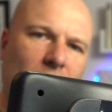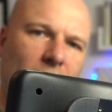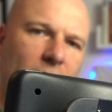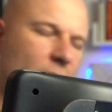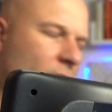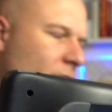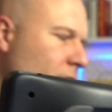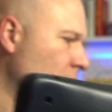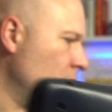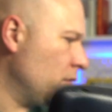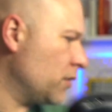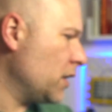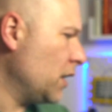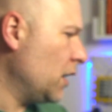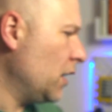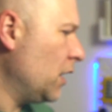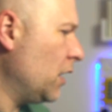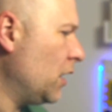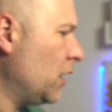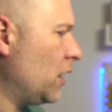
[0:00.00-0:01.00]
screws.
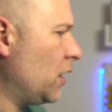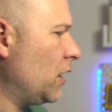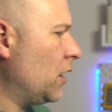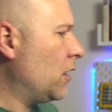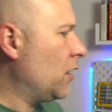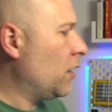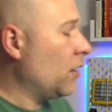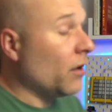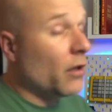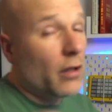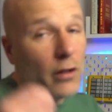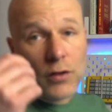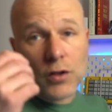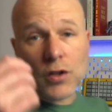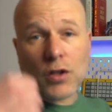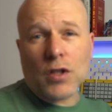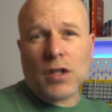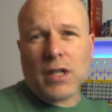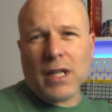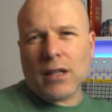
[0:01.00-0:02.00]

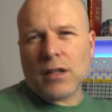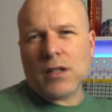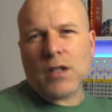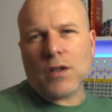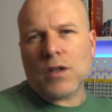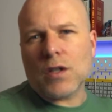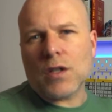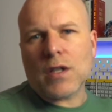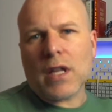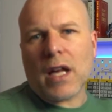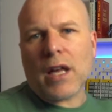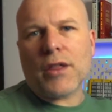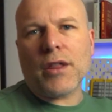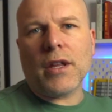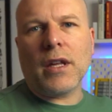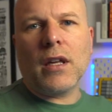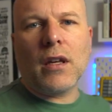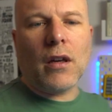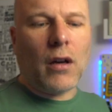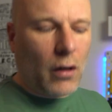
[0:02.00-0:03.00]
Just little touches that I
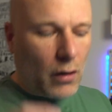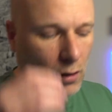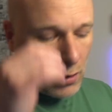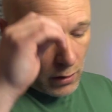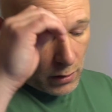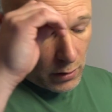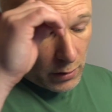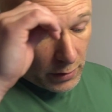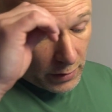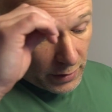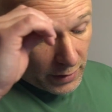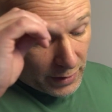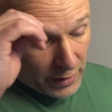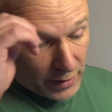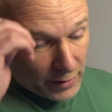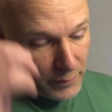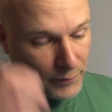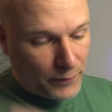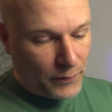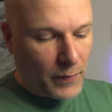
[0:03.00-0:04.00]
think are
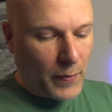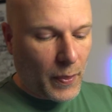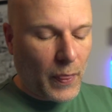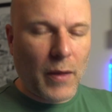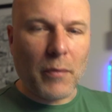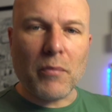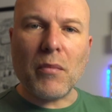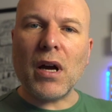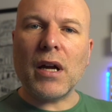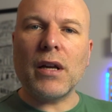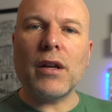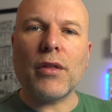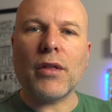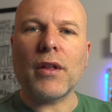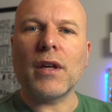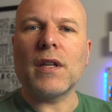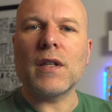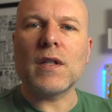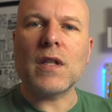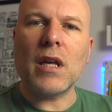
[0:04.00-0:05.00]
the minor
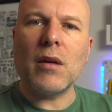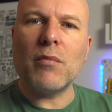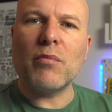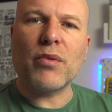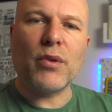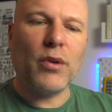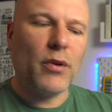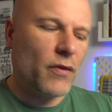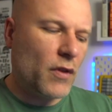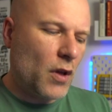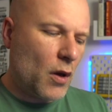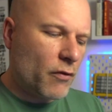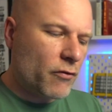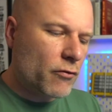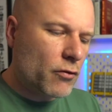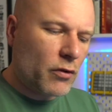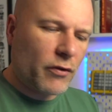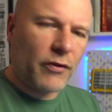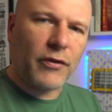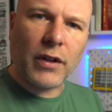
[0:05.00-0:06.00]
things that improve the
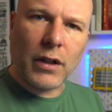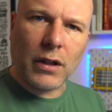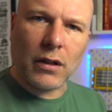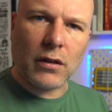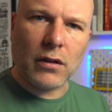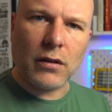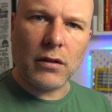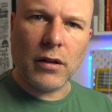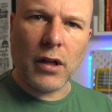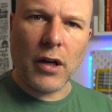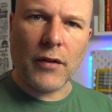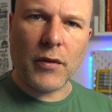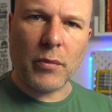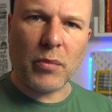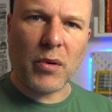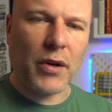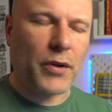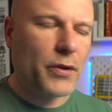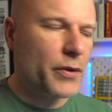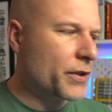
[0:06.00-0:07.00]
overall feel of the
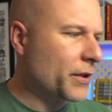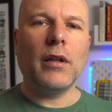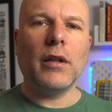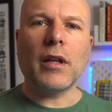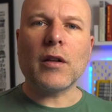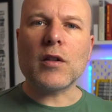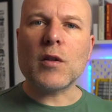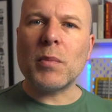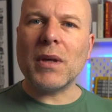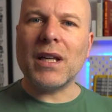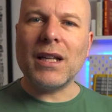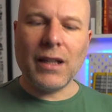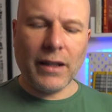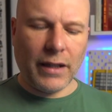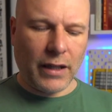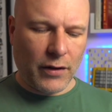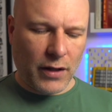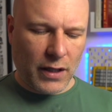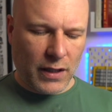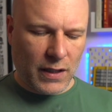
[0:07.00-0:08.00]
product. Now, to be
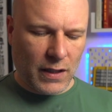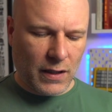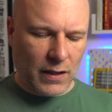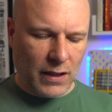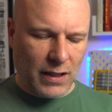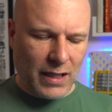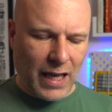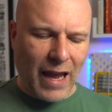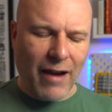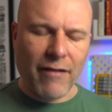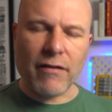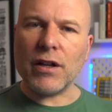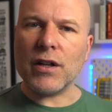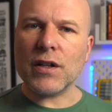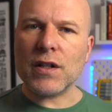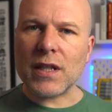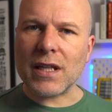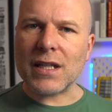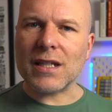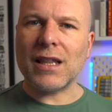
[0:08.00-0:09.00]
clear, this airiness,
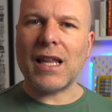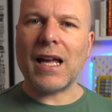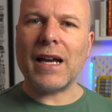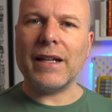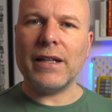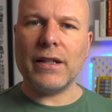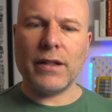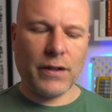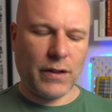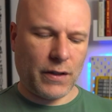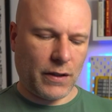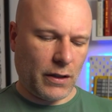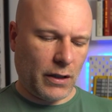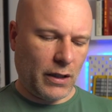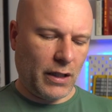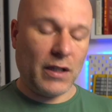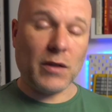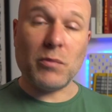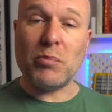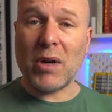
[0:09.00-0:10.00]
this lightness
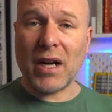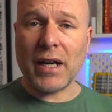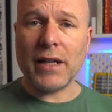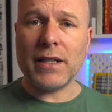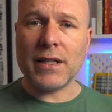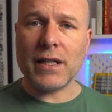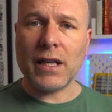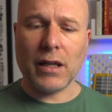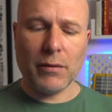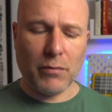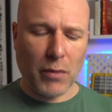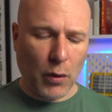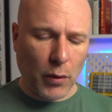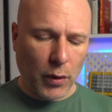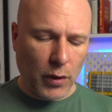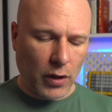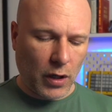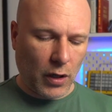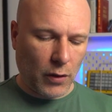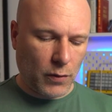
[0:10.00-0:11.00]
is by design.
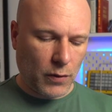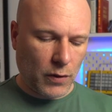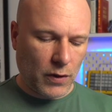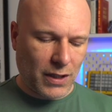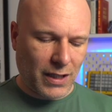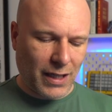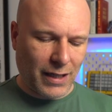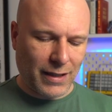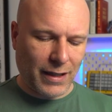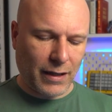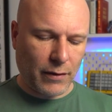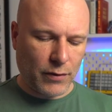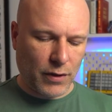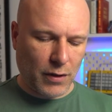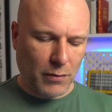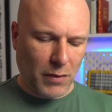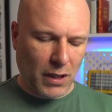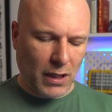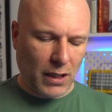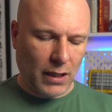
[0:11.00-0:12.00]
MoErgo set out to
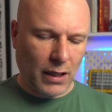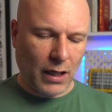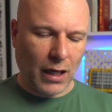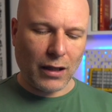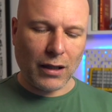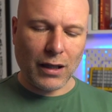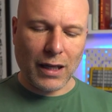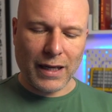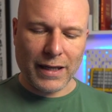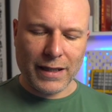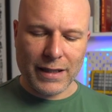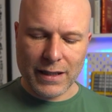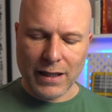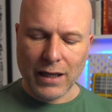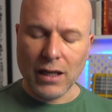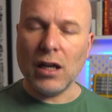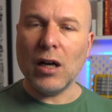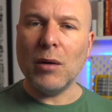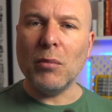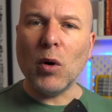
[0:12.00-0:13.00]
make a light,
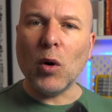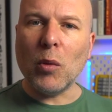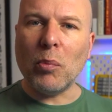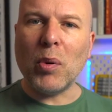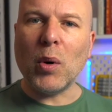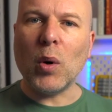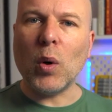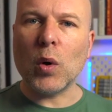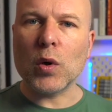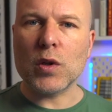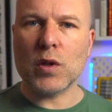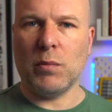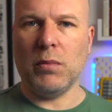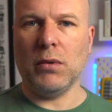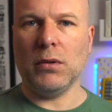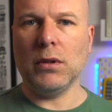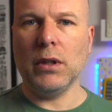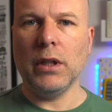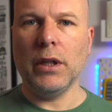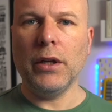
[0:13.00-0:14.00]
a more portable
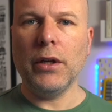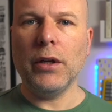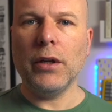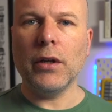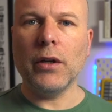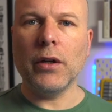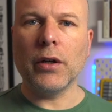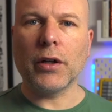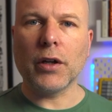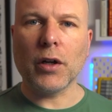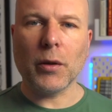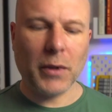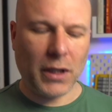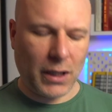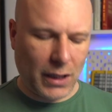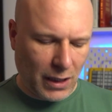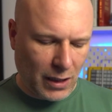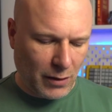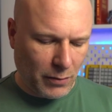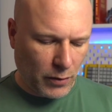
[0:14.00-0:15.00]
ergonomic
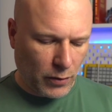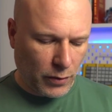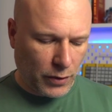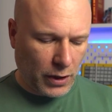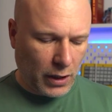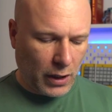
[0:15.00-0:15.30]
keyboard,